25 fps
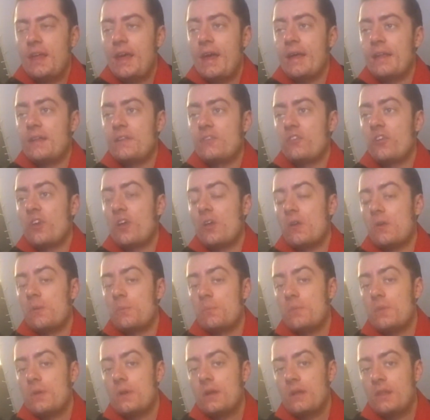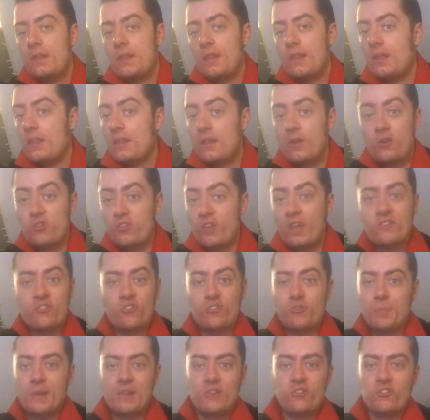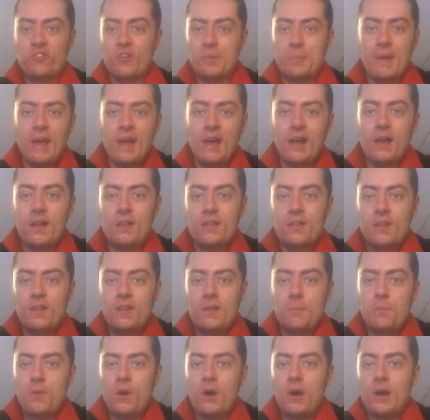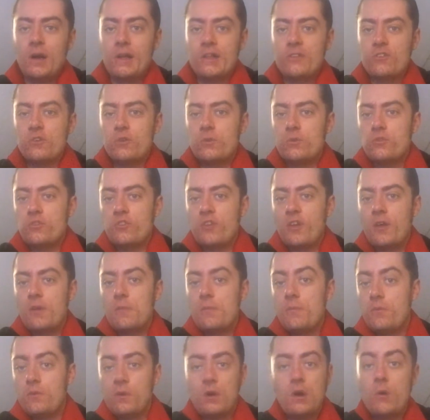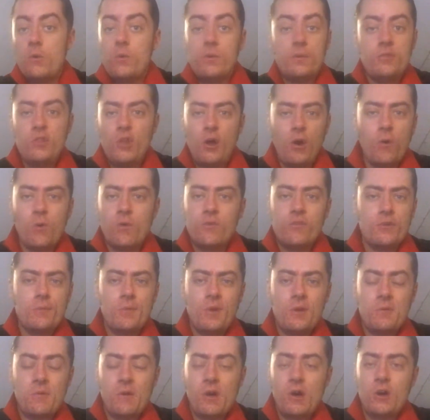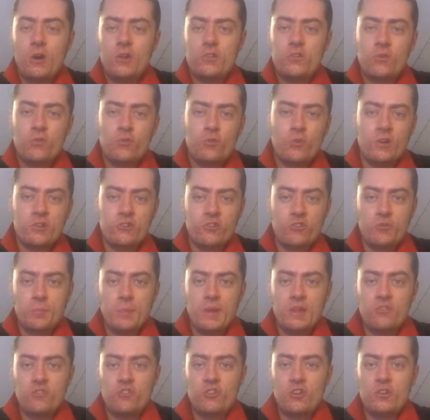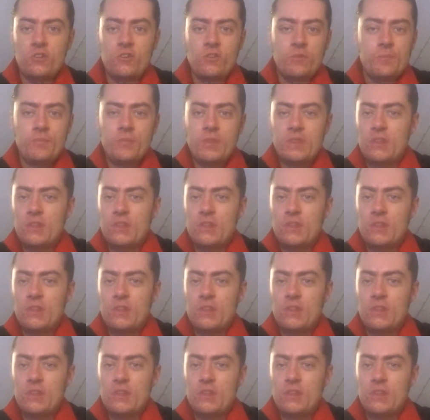And because I just mentioned about my idols, well, not all of them are my idols, what I just mentioned.